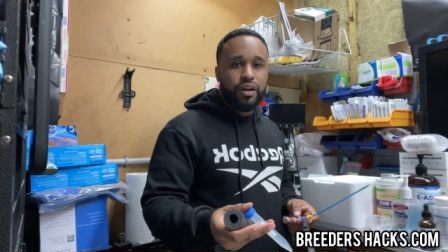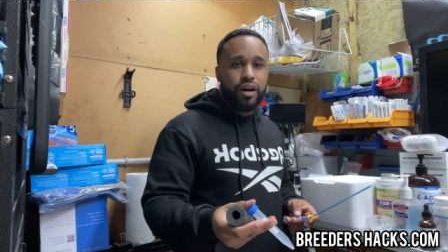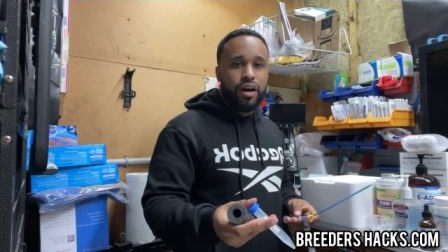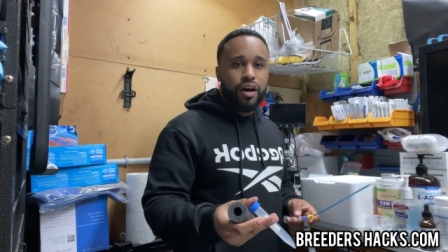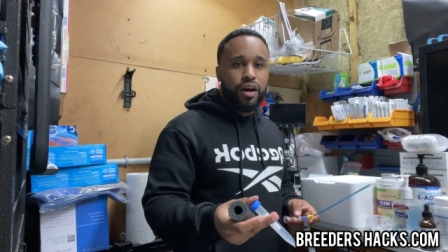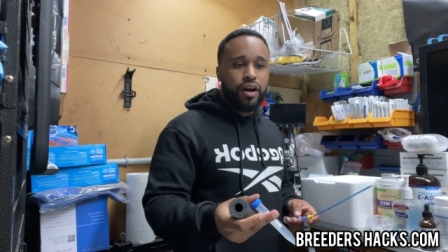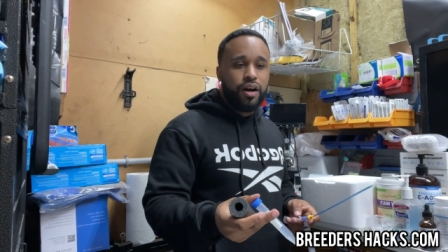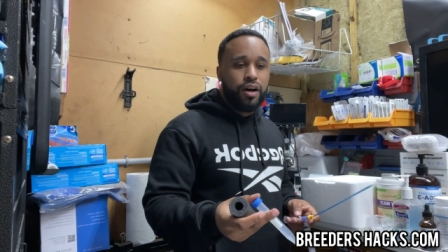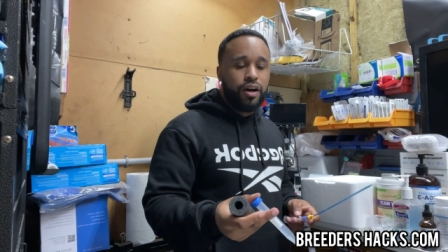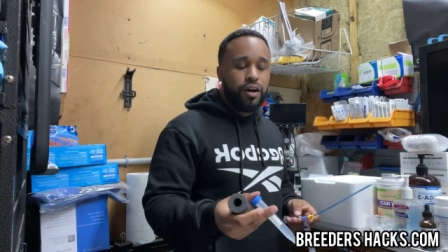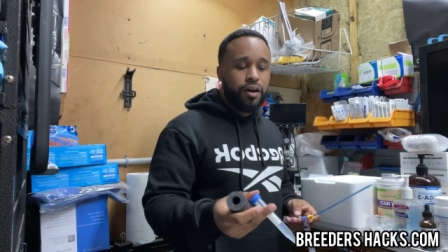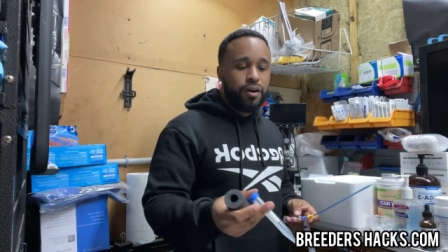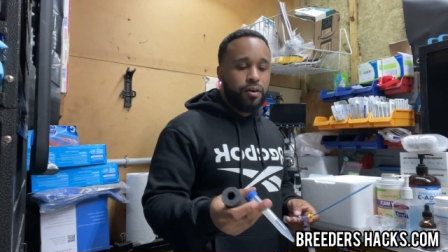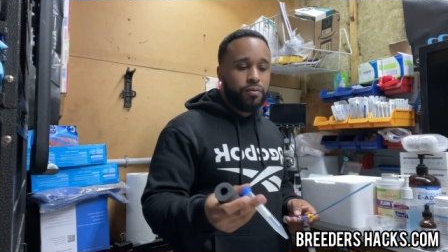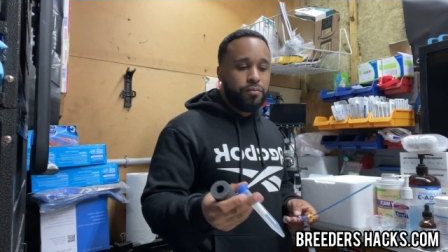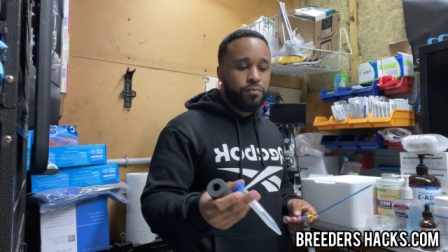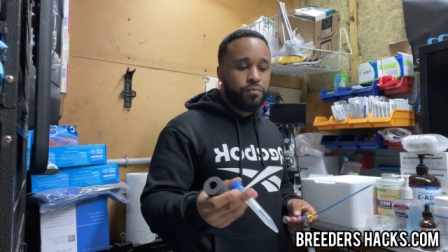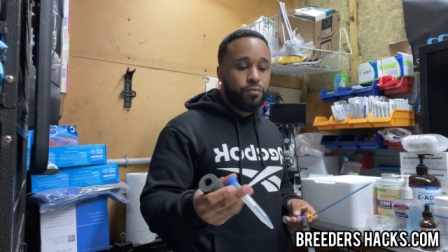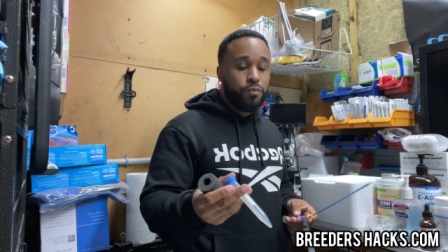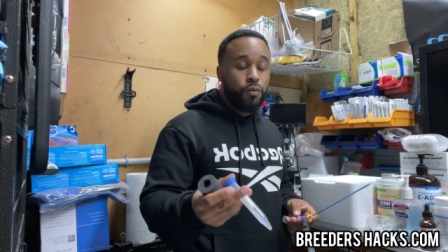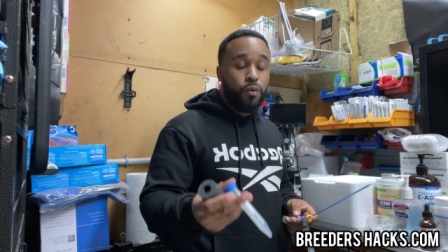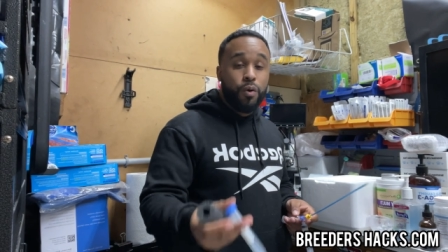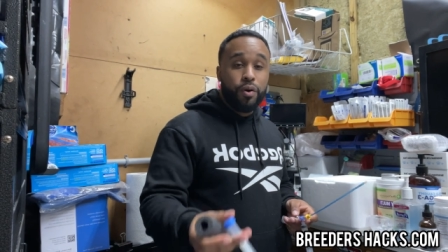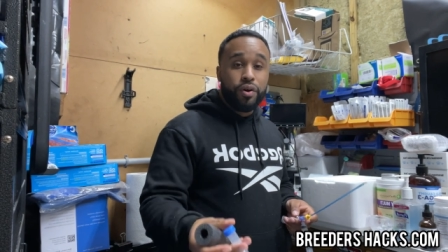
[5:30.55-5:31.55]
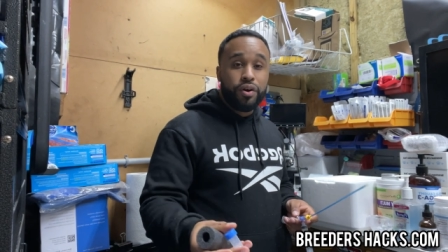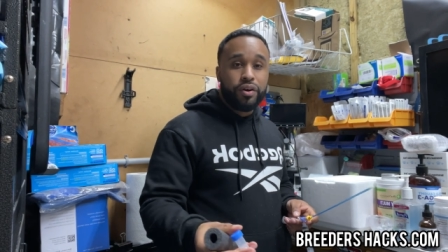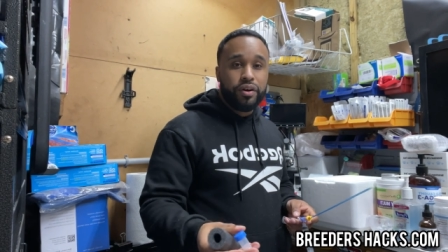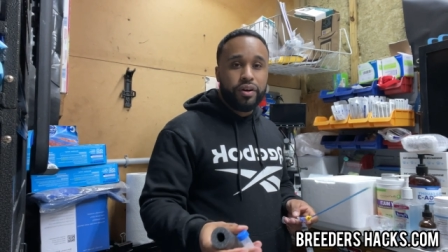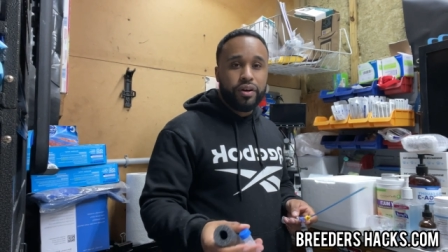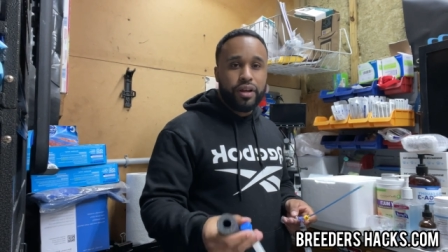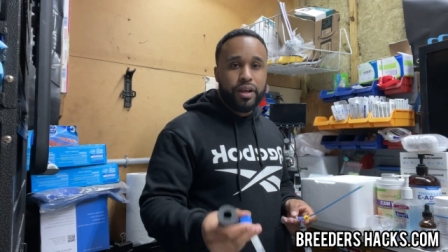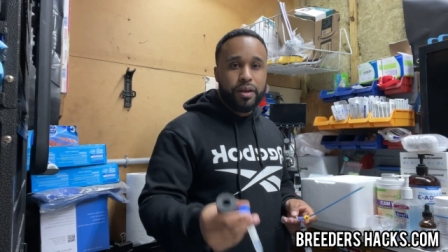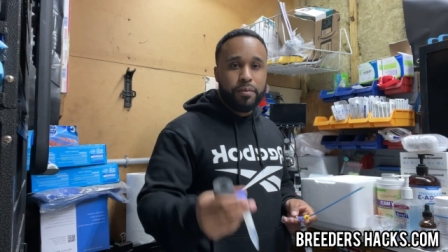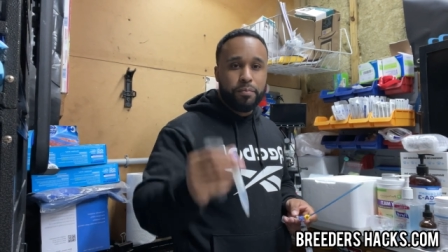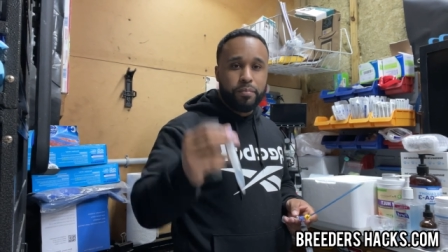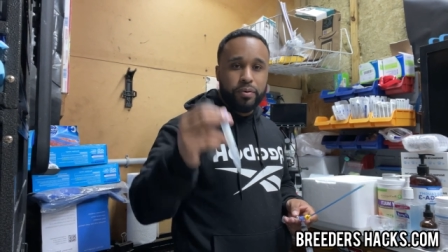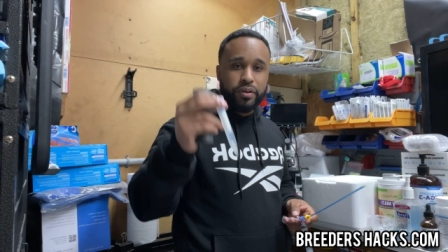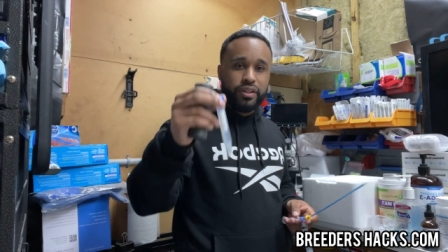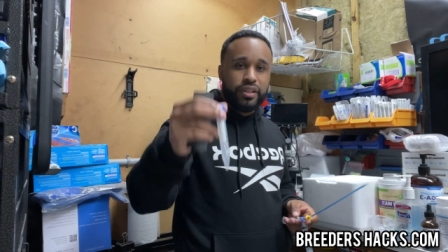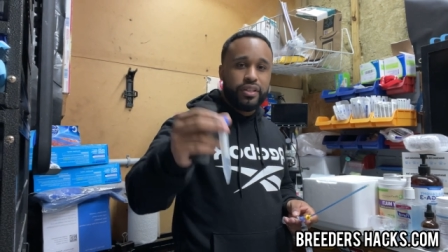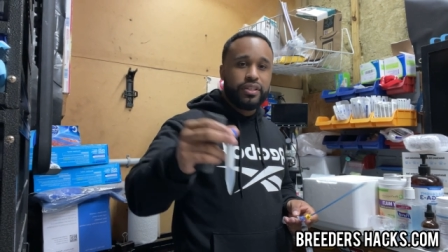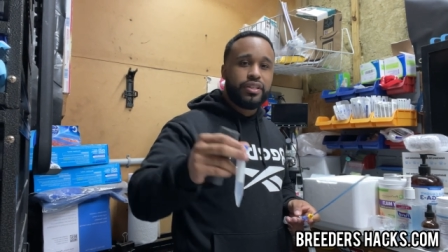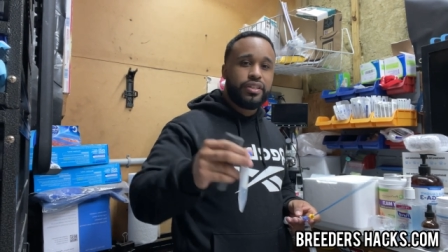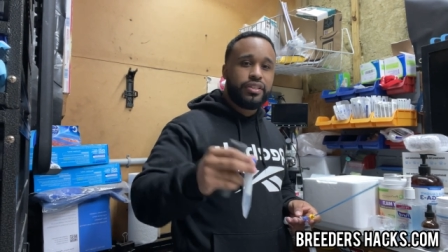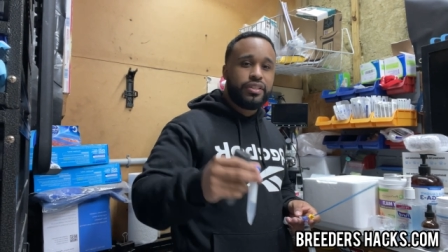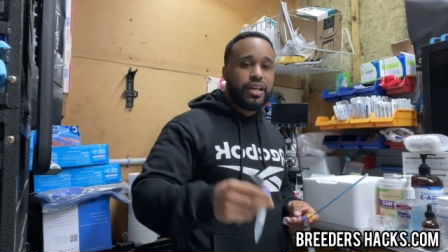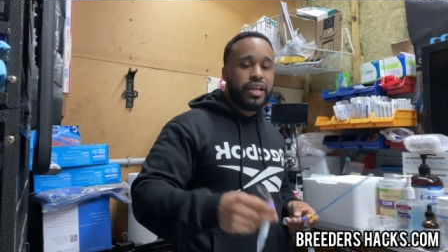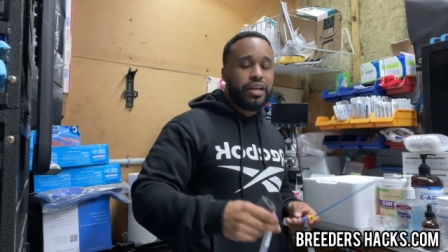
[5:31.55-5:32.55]
water and put this
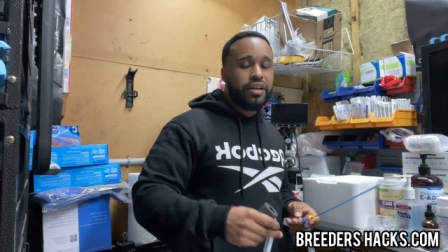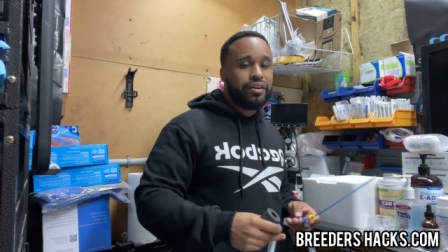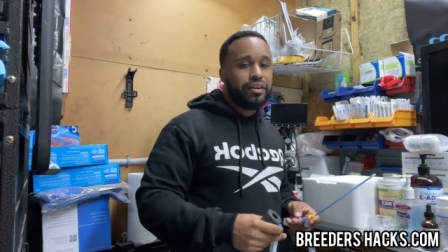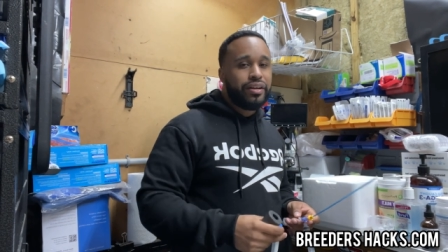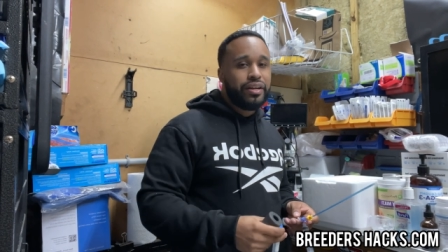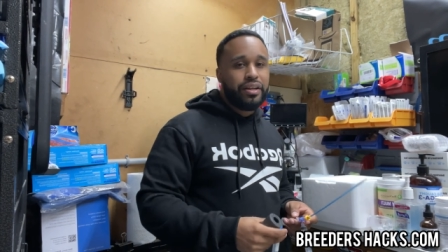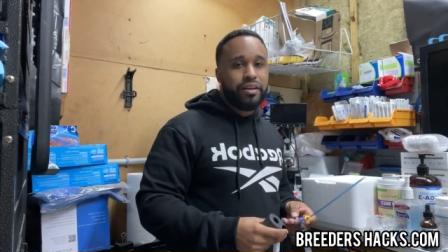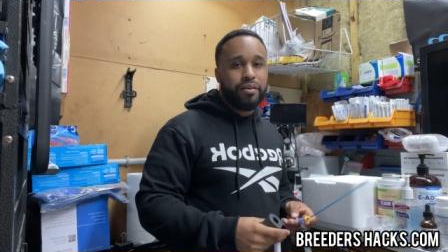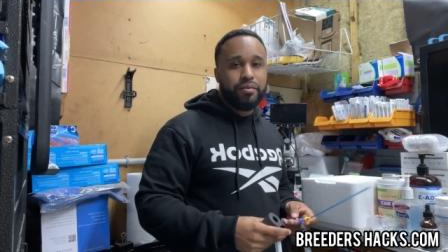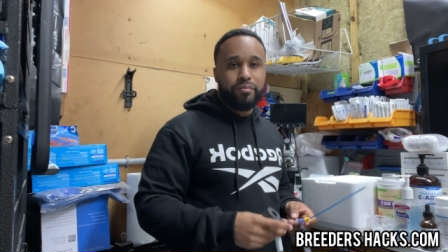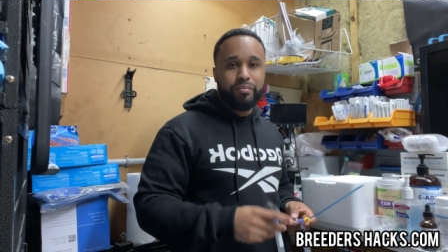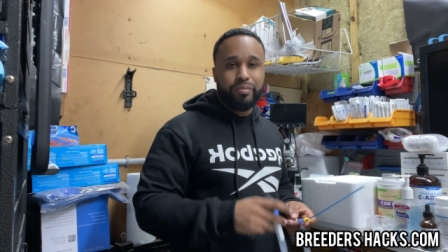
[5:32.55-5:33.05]
container in it,